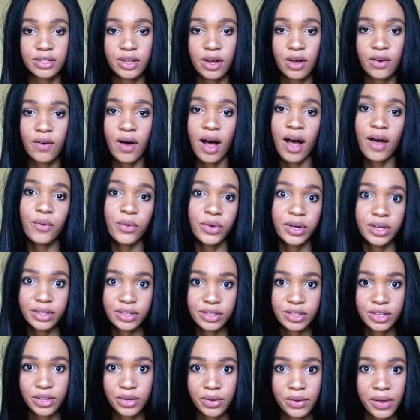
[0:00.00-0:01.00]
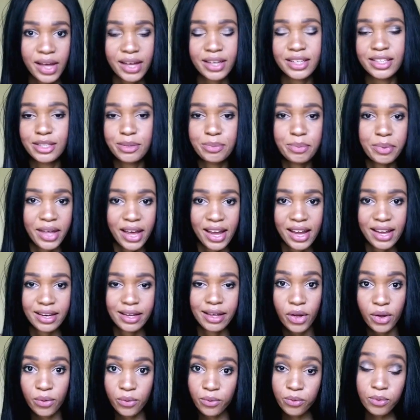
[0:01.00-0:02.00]
So I wanted to
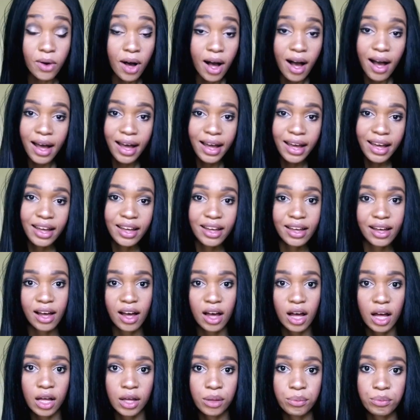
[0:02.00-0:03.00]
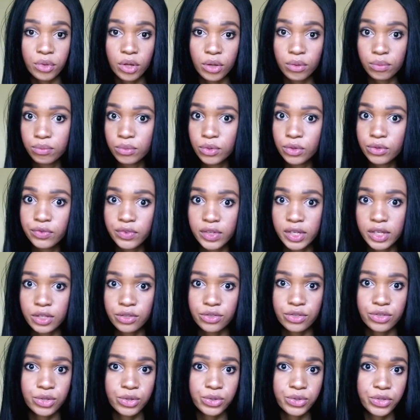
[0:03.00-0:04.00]
explain why I'm
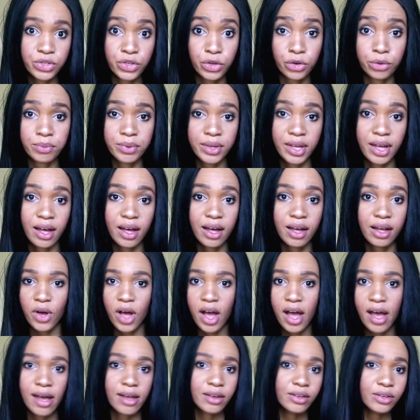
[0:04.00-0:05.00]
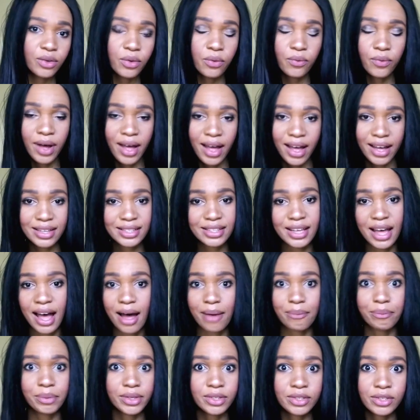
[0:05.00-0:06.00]
moving to Serbia and what has
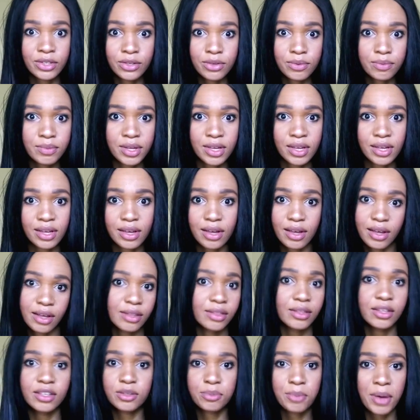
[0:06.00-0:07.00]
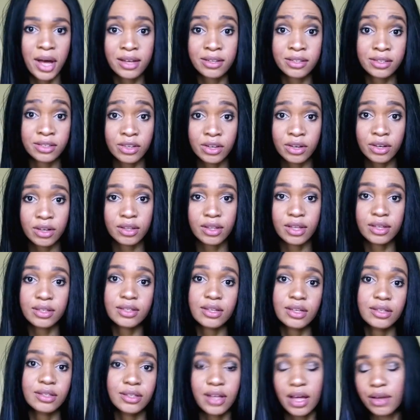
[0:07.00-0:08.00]
happened to me in this past year
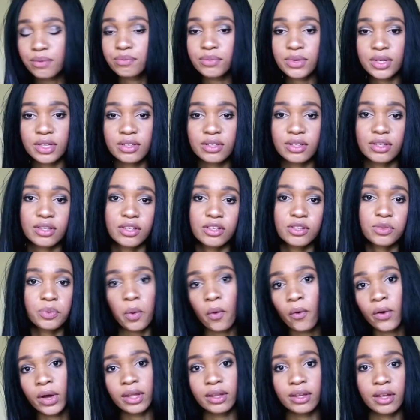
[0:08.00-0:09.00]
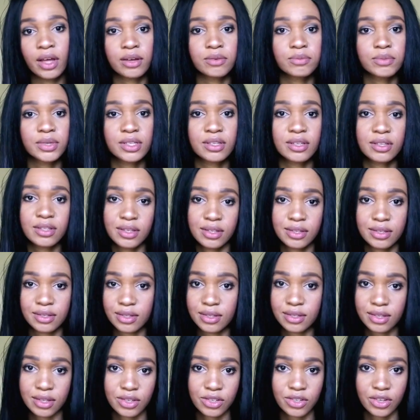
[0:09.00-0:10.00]
that's led me to this point, led me to this
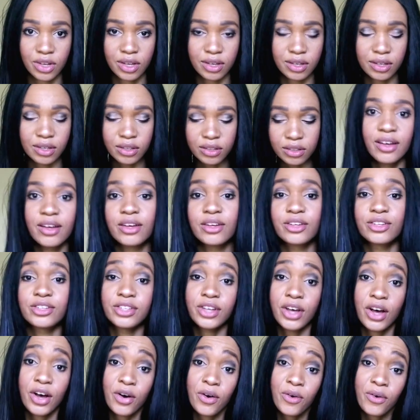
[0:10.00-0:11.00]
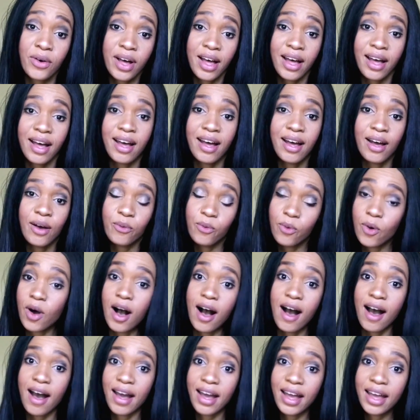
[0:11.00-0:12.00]
decision. So
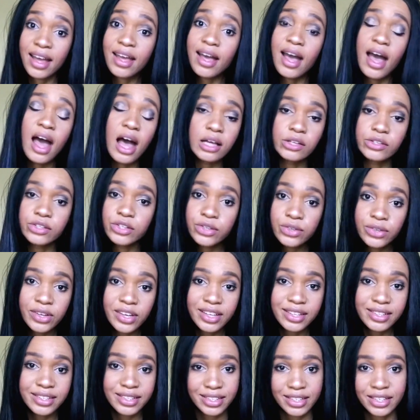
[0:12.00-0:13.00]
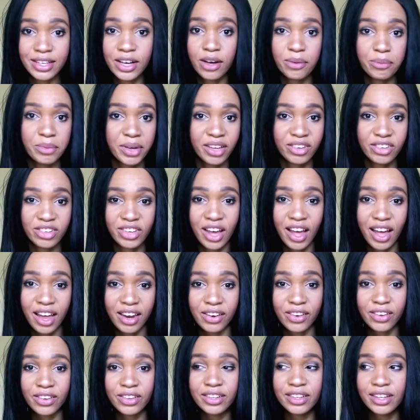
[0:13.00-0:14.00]
why? As you can see on my
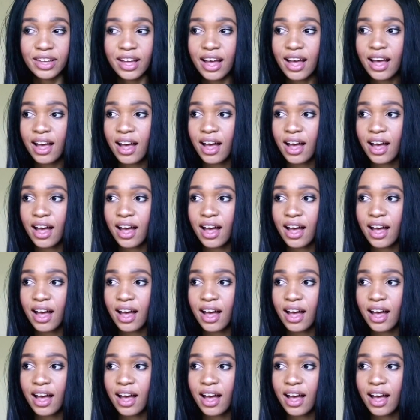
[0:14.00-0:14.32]
channel,